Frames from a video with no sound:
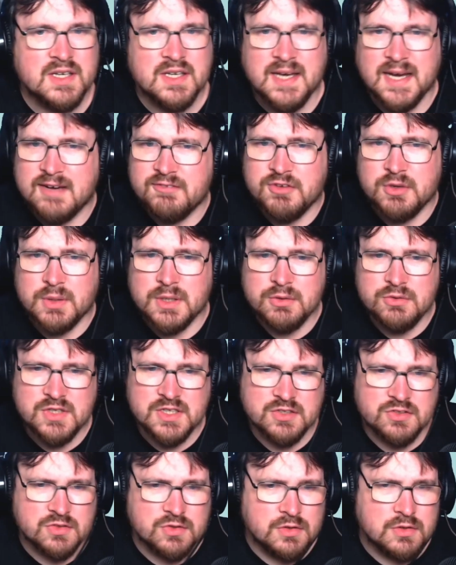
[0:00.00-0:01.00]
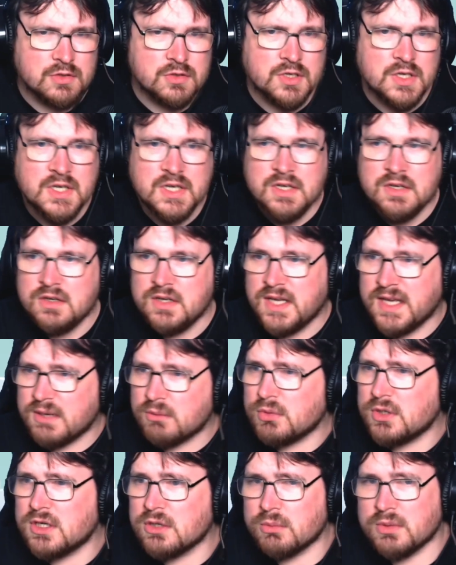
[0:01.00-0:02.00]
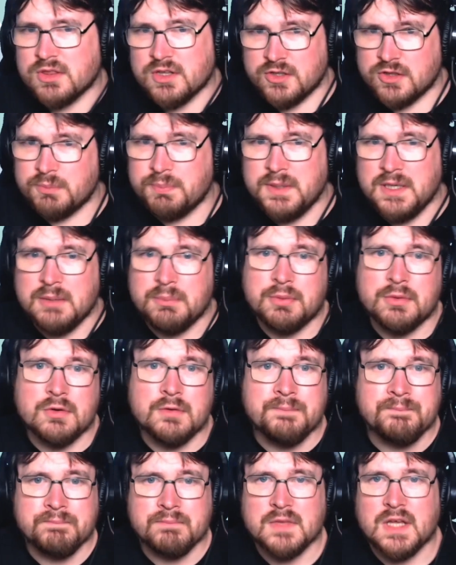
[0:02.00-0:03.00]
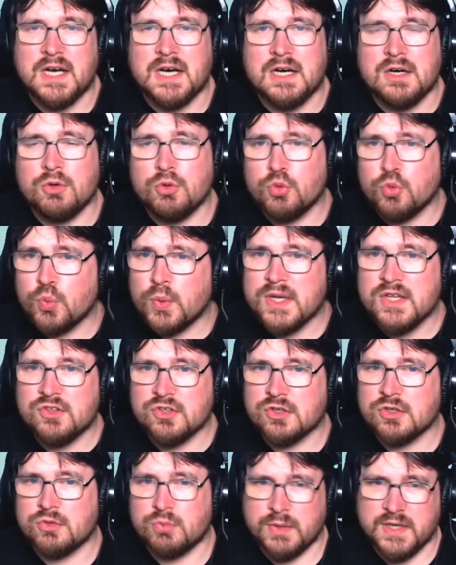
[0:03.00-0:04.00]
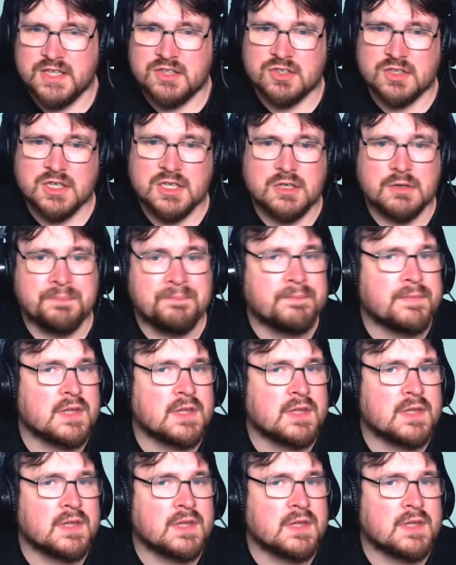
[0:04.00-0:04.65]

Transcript: Have your own Discord, network with other people. Uh, always a good way to go.